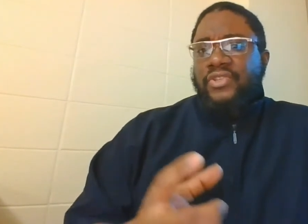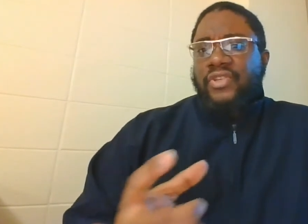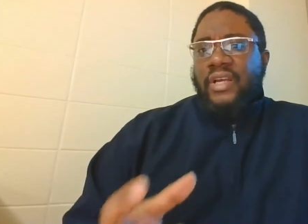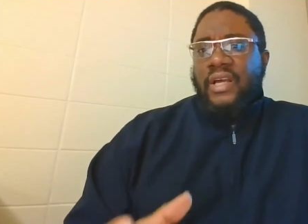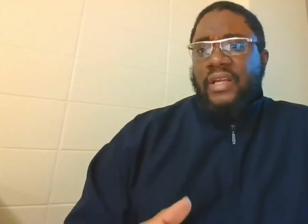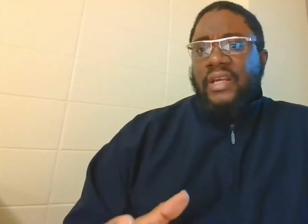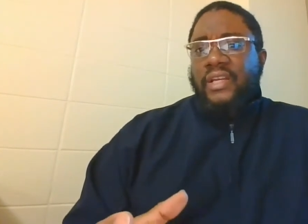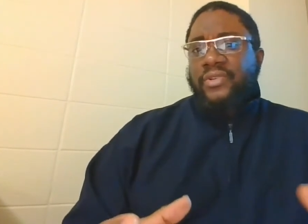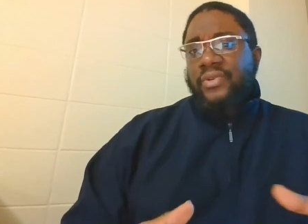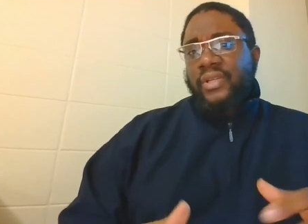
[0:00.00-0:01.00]
jihad,
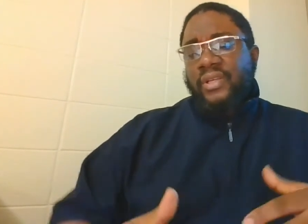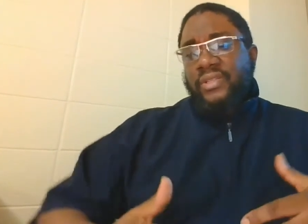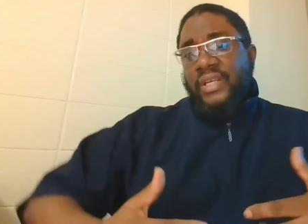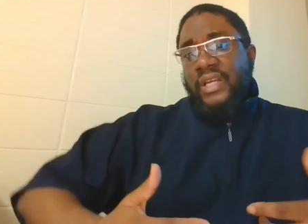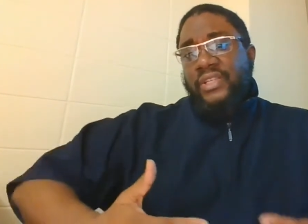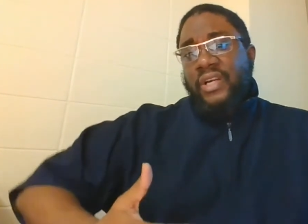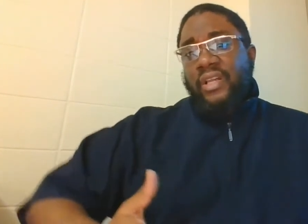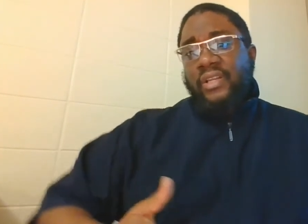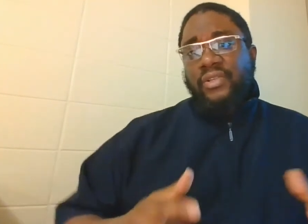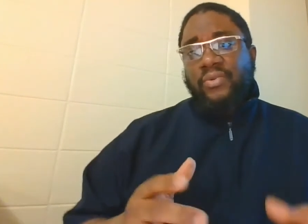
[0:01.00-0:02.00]
actually his
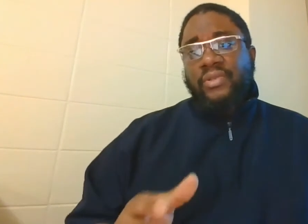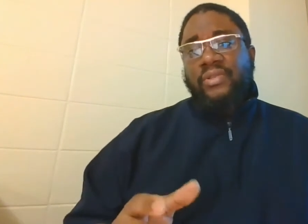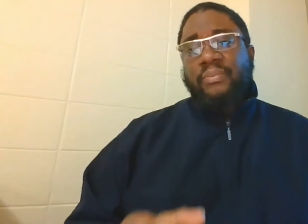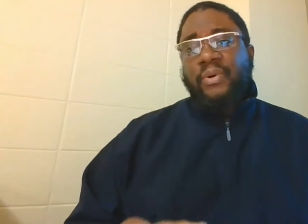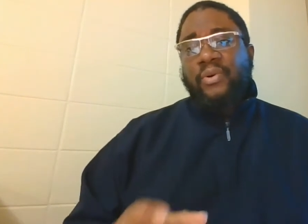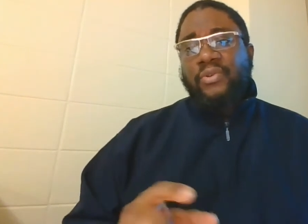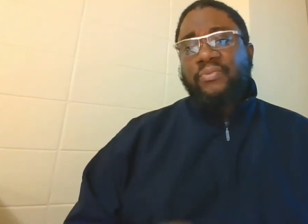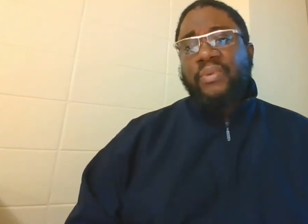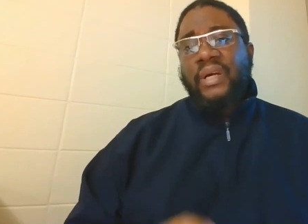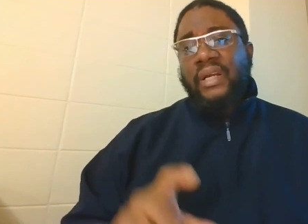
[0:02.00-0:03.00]
ideology was
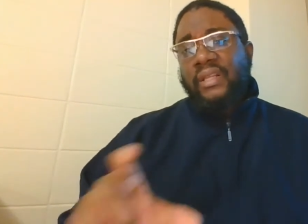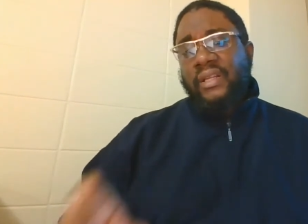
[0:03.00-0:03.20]
opposed by